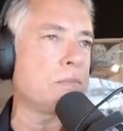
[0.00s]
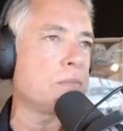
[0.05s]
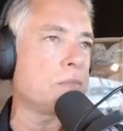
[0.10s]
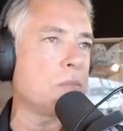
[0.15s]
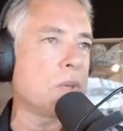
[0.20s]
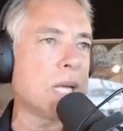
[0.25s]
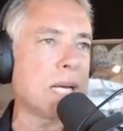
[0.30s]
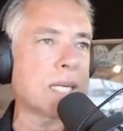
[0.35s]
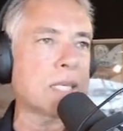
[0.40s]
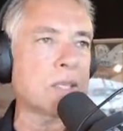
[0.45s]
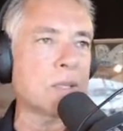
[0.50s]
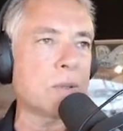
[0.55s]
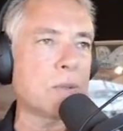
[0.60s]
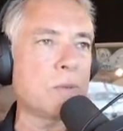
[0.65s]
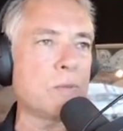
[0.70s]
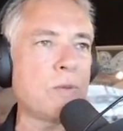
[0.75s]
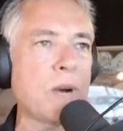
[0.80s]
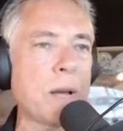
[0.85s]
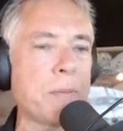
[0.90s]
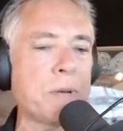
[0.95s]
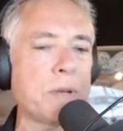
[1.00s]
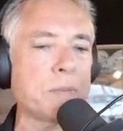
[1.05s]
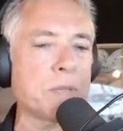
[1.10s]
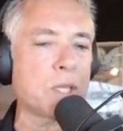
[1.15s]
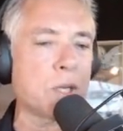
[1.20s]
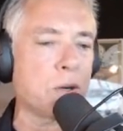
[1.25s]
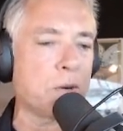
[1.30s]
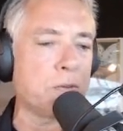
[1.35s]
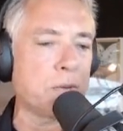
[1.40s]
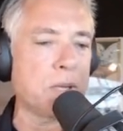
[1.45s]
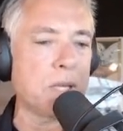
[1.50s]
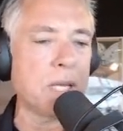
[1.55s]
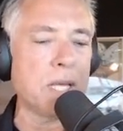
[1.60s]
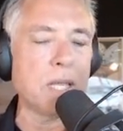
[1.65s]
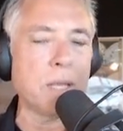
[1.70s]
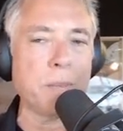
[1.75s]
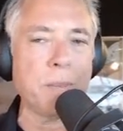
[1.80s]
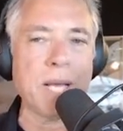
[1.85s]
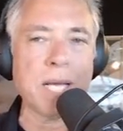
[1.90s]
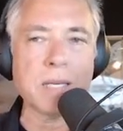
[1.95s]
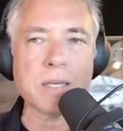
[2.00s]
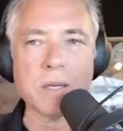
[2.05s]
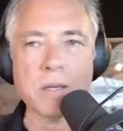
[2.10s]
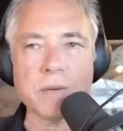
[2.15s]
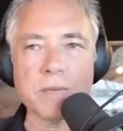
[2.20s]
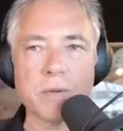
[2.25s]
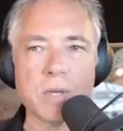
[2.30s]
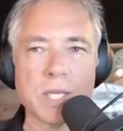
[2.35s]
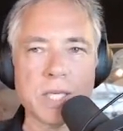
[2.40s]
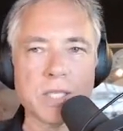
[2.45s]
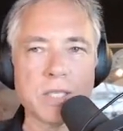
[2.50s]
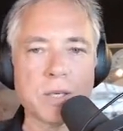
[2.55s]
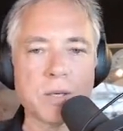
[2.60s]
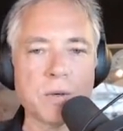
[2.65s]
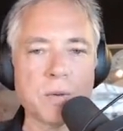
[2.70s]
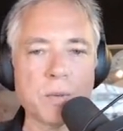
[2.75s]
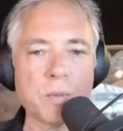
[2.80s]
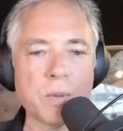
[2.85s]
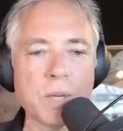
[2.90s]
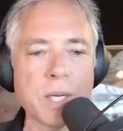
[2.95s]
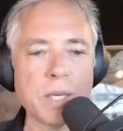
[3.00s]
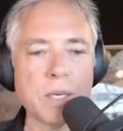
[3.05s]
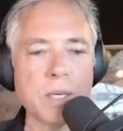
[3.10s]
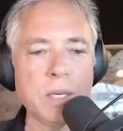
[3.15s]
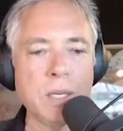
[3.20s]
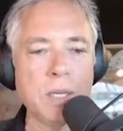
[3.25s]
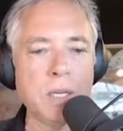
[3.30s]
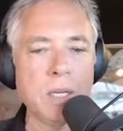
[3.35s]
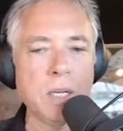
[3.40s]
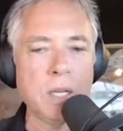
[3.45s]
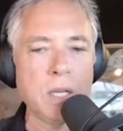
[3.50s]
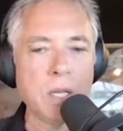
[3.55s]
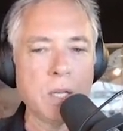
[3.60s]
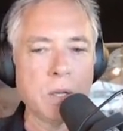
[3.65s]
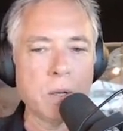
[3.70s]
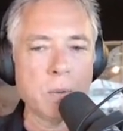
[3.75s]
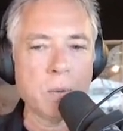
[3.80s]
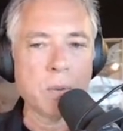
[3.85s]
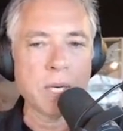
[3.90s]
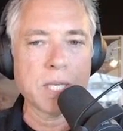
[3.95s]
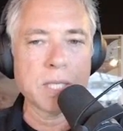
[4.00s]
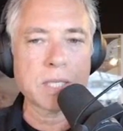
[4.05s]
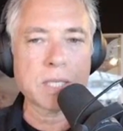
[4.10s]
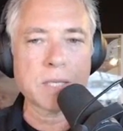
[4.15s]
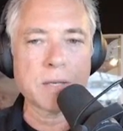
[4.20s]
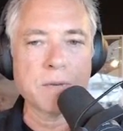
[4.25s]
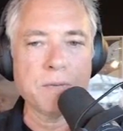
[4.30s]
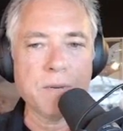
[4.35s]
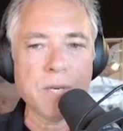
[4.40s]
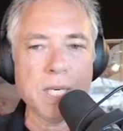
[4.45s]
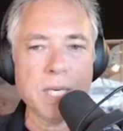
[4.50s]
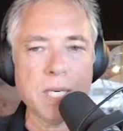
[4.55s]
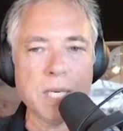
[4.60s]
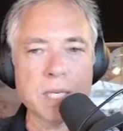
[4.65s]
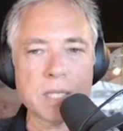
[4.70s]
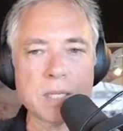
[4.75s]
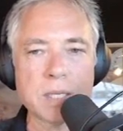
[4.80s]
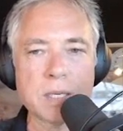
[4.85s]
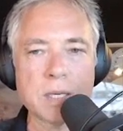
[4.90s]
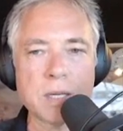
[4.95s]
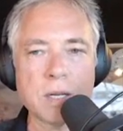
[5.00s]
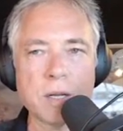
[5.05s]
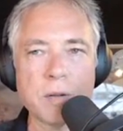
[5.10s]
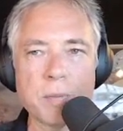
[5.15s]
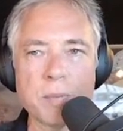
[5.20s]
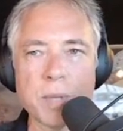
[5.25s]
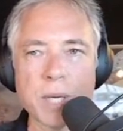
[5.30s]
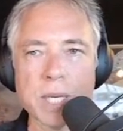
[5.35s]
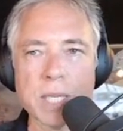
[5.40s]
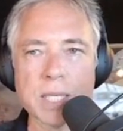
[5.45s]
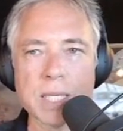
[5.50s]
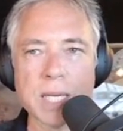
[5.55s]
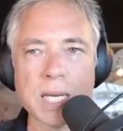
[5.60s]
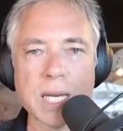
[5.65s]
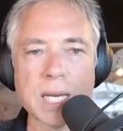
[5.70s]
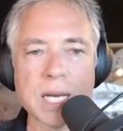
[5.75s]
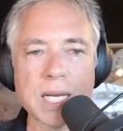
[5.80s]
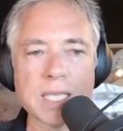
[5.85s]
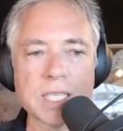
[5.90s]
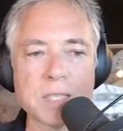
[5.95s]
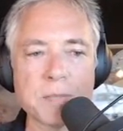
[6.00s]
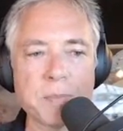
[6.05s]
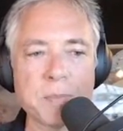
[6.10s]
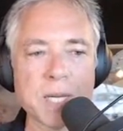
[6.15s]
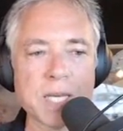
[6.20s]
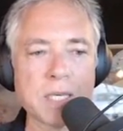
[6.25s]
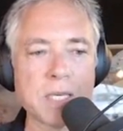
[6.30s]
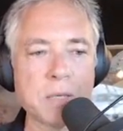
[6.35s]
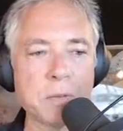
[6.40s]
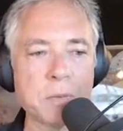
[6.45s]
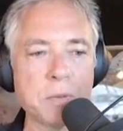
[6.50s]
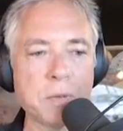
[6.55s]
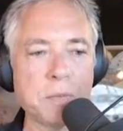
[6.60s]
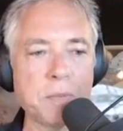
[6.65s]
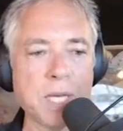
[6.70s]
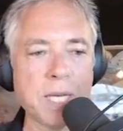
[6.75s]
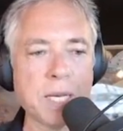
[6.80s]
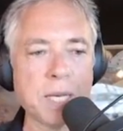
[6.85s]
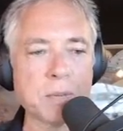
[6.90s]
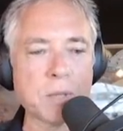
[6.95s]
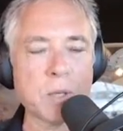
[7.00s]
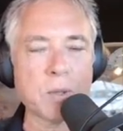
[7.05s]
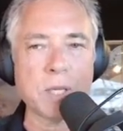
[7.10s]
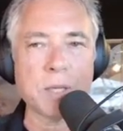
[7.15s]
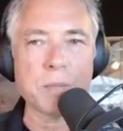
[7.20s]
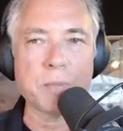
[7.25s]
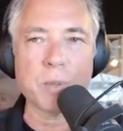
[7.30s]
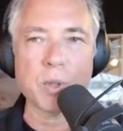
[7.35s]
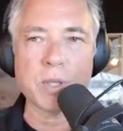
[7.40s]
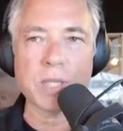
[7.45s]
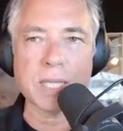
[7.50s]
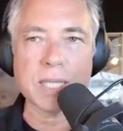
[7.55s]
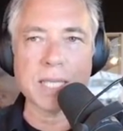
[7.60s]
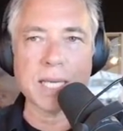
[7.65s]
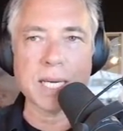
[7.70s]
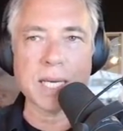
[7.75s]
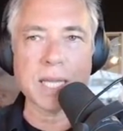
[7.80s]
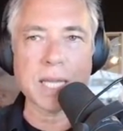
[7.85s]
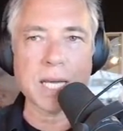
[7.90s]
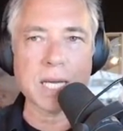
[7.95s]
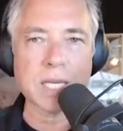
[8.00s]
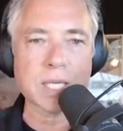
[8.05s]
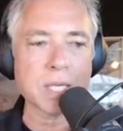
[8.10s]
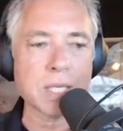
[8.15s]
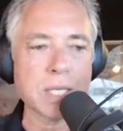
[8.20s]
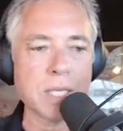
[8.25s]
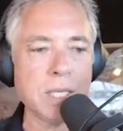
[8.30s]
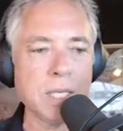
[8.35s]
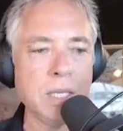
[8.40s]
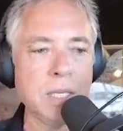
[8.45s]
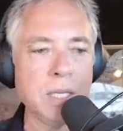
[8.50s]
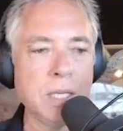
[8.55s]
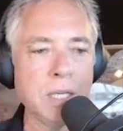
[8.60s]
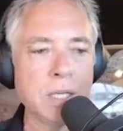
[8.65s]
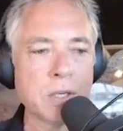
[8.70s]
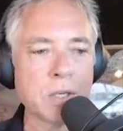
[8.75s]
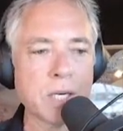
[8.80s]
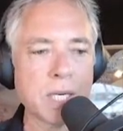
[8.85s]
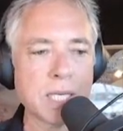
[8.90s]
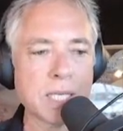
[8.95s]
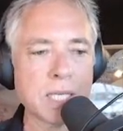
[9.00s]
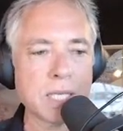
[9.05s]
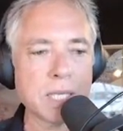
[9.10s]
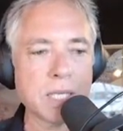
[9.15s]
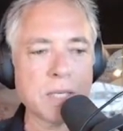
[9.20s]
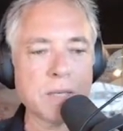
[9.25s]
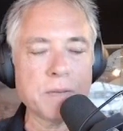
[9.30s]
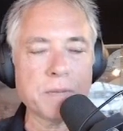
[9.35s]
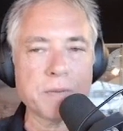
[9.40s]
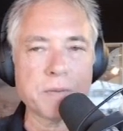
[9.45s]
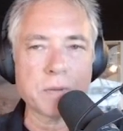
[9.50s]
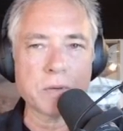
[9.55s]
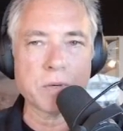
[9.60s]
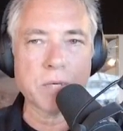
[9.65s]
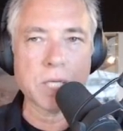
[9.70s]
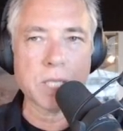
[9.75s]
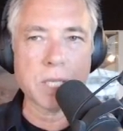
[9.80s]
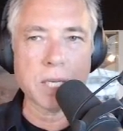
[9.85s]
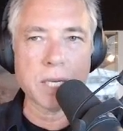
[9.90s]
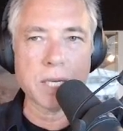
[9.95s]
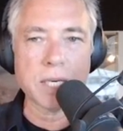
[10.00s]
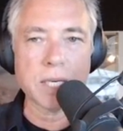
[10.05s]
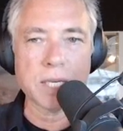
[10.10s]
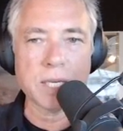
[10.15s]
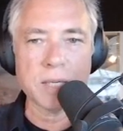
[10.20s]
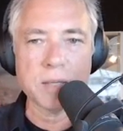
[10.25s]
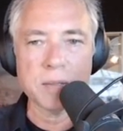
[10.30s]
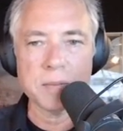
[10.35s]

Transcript: likes to wrap himself in the mantle of religion when it's convenient, but I suspect he would be absolutely bored to death actually trying to live Christianity.